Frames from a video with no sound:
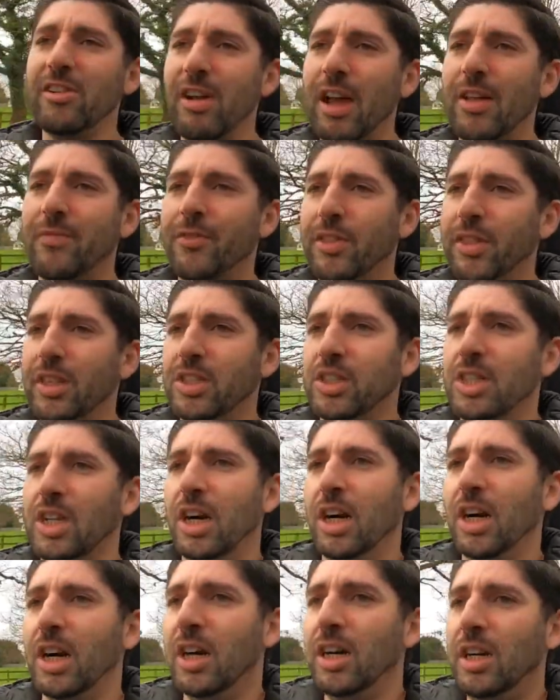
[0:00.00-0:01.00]
grand for this
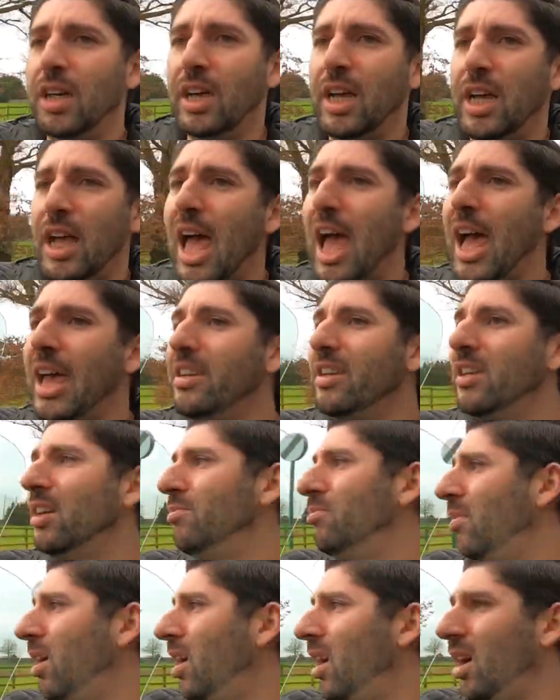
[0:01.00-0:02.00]
car, and
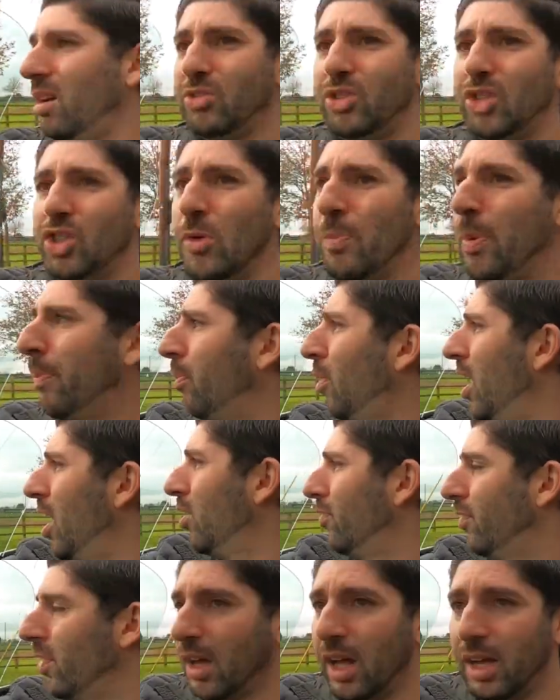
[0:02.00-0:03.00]
super
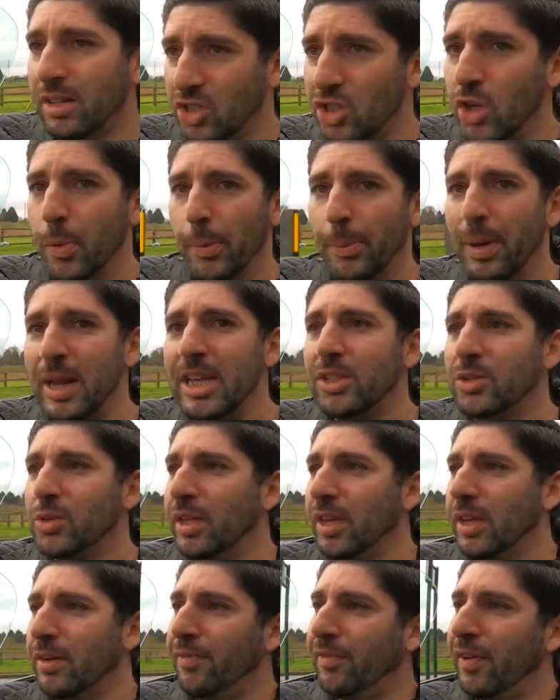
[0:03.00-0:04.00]
proud of it. I'm super pleased with
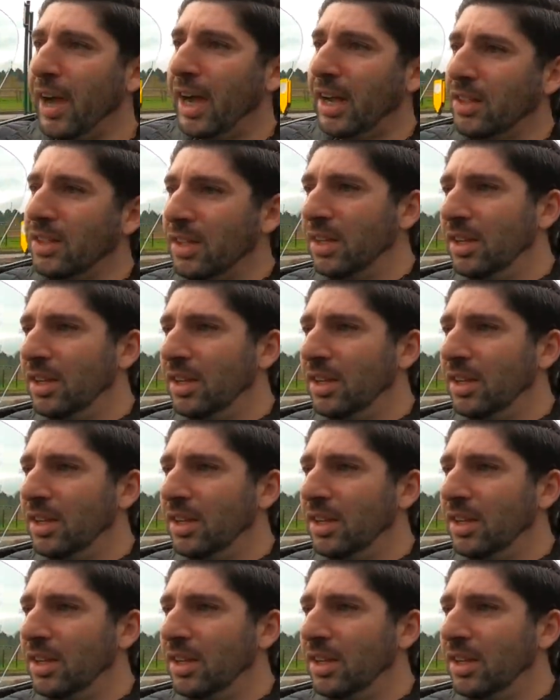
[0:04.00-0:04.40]
it, in fact.